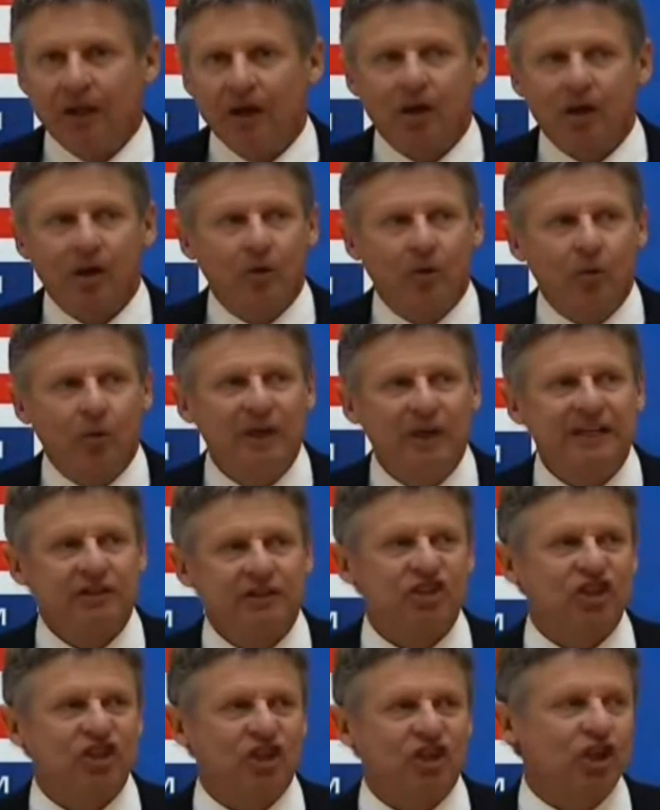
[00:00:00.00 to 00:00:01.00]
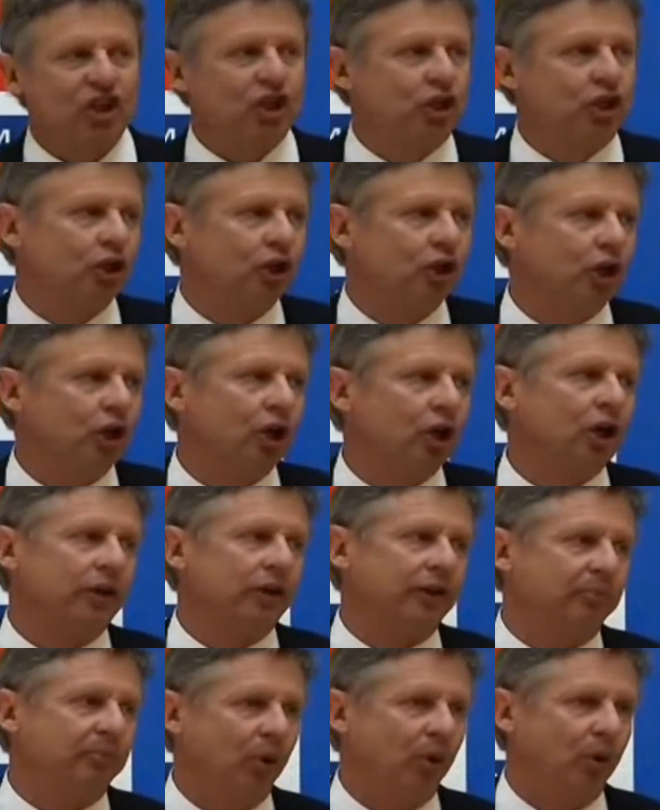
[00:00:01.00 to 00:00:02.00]
Look, we can secure
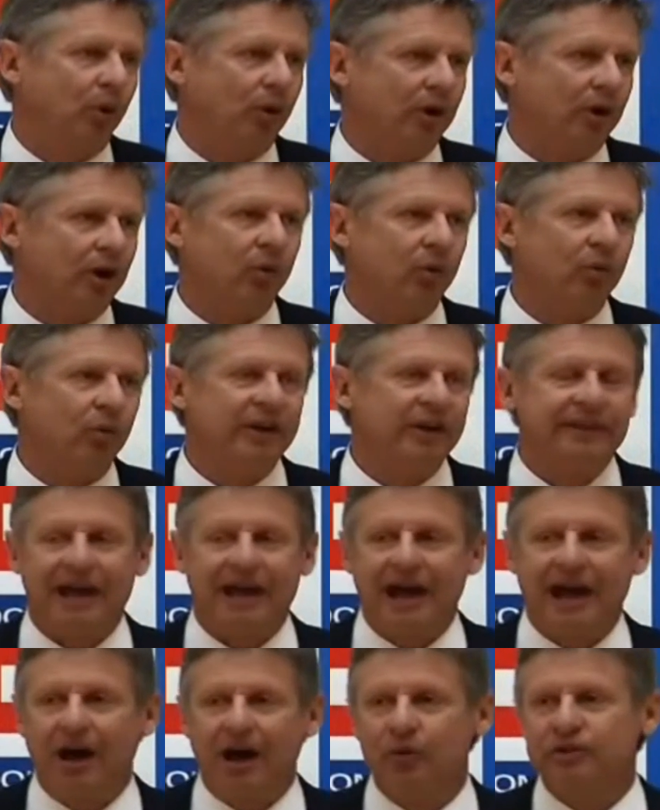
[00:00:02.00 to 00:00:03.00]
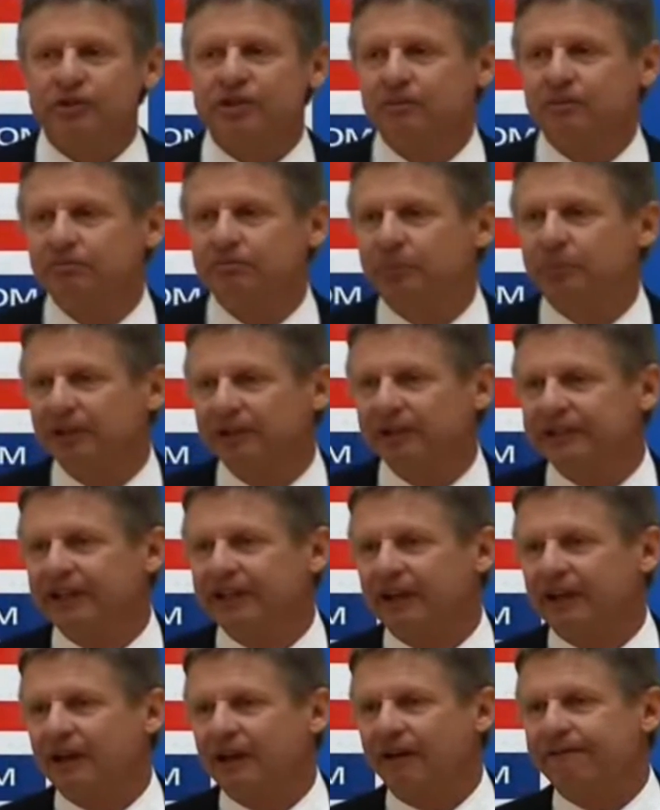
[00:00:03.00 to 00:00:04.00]
the border without
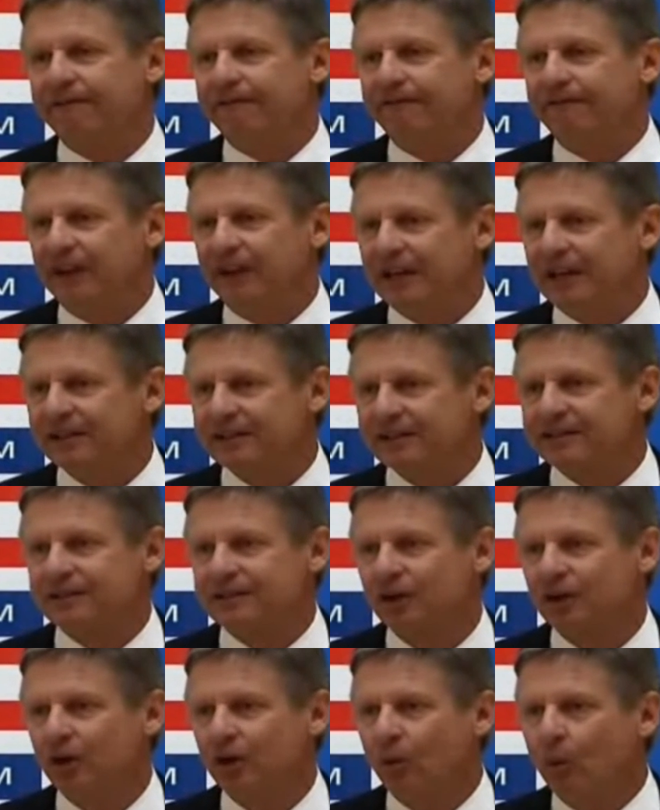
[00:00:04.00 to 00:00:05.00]
building a fence.